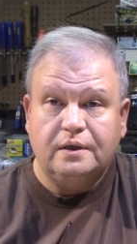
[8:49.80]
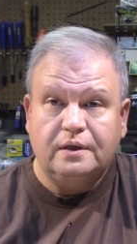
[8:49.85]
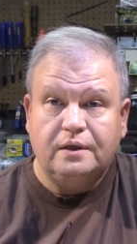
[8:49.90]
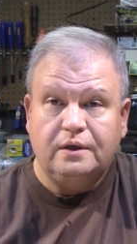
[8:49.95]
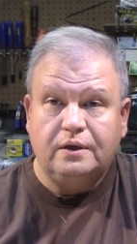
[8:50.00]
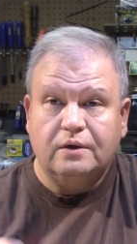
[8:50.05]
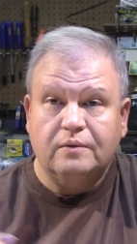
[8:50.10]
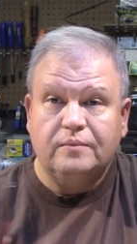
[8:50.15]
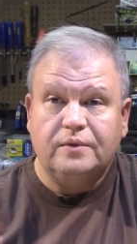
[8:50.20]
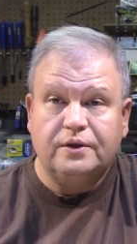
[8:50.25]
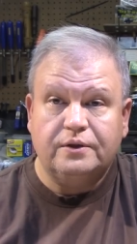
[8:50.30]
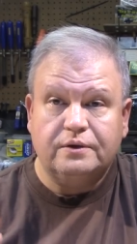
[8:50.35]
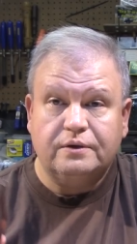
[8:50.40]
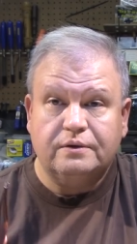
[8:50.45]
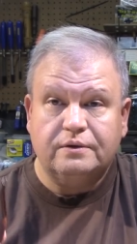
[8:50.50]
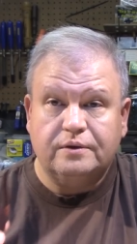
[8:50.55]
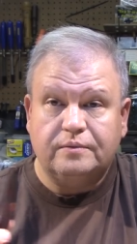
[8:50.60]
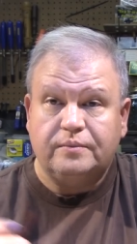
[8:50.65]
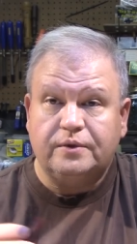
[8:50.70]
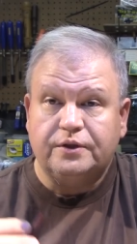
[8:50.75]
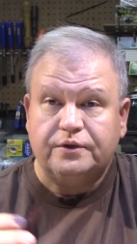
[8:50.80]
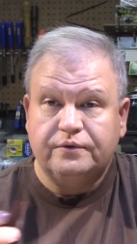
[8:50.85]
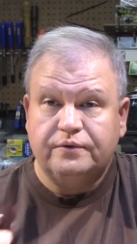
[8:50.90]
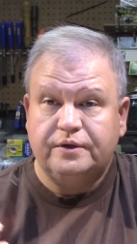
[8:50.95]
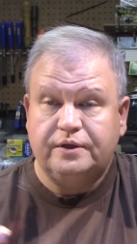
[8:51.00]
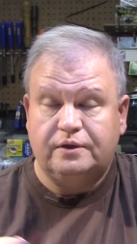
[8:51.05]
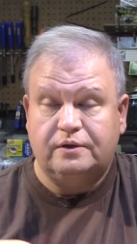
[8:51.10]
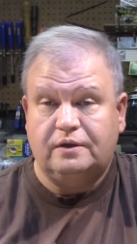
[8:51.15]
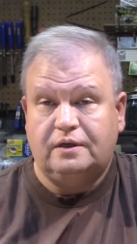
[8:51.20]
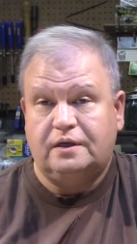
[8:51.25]
your mother, the mother
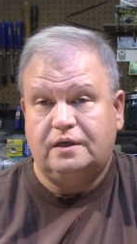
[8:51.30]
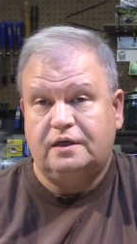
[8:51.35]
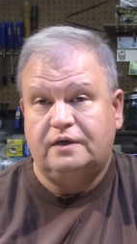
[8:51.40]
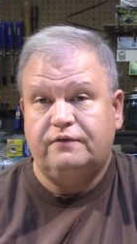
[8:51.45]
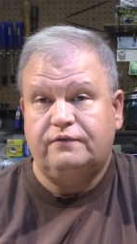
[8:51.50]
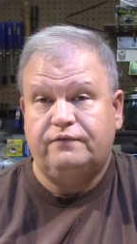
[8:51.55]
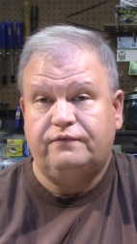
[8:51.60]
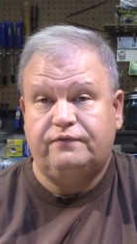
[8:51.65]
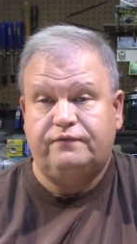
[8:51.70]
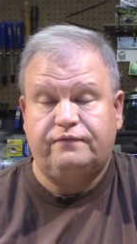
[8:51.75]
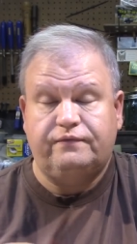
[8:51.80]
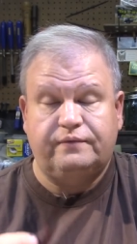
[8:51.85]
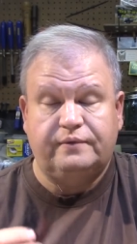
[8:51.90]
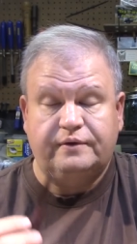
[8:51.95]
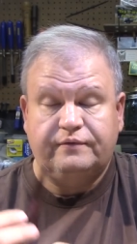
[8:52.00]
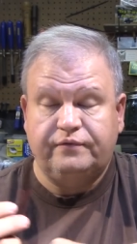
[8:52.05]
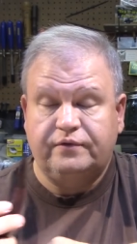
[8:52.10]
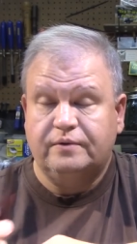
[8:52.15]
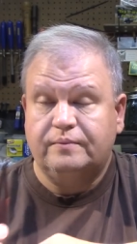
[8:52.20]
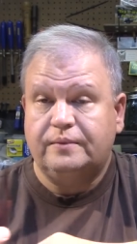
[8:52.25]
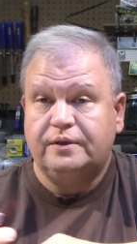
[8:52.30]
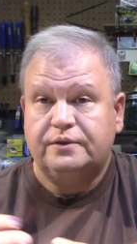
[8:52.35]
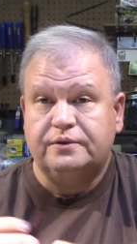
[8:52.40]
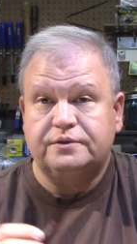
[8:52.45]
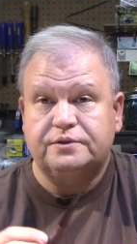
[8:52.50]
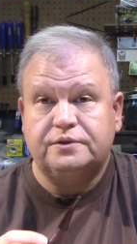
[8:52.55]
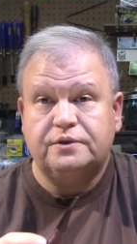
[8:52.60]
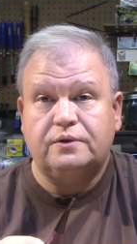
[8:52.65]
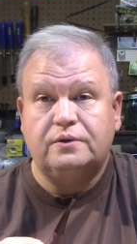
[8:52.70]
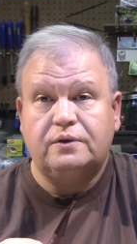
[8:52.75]
in your life. If your
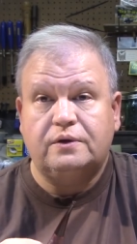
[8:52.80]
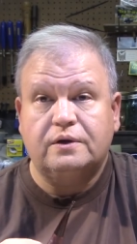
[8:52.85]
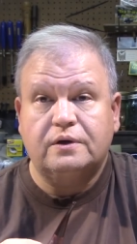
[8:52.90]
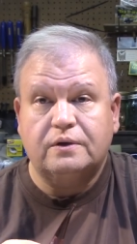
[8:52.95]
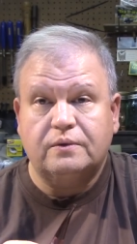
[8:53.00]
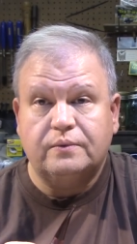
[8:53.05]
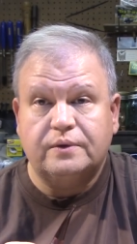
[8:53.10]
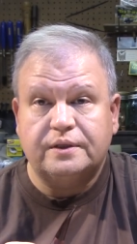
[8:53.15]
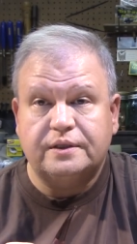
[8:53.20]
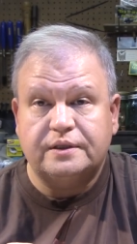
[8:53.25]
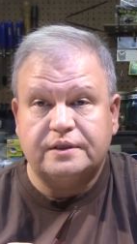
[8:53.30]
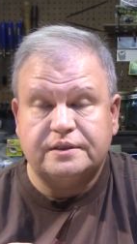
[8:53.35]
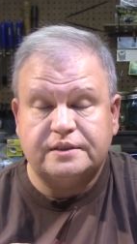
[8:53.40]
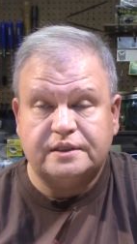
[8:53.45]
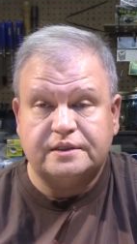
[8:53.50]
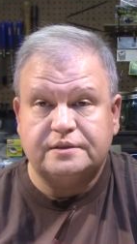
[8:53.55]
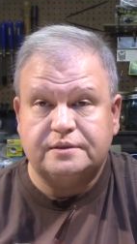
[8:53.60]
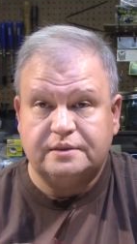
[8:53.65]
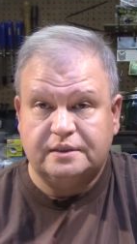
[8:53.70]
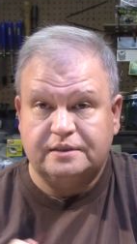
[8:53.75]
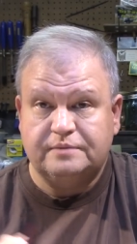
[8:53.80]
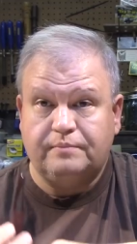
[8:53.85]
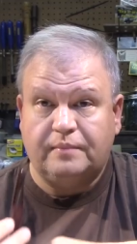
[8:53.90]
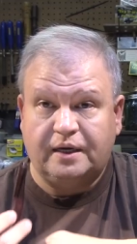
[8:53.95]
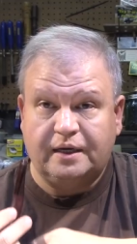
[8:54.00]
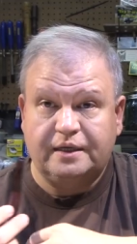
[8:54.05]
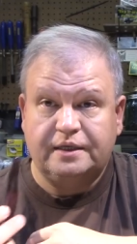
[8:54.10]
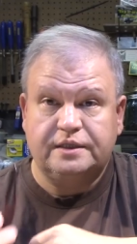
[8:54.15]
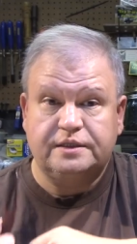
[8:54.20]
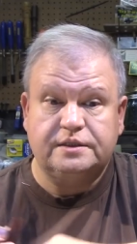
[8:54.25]
mother's no longer with us, as as
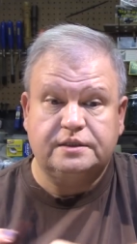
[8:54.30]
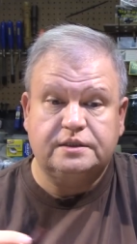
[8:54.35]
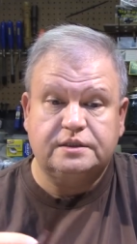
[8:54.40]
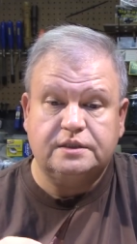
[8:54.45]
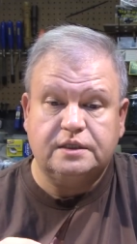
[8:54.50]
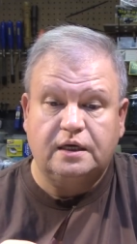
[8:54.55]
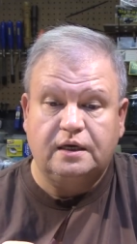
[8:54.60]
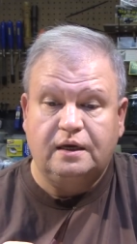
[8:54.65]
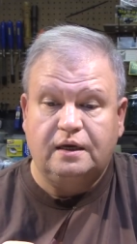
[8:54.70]
mine isn't.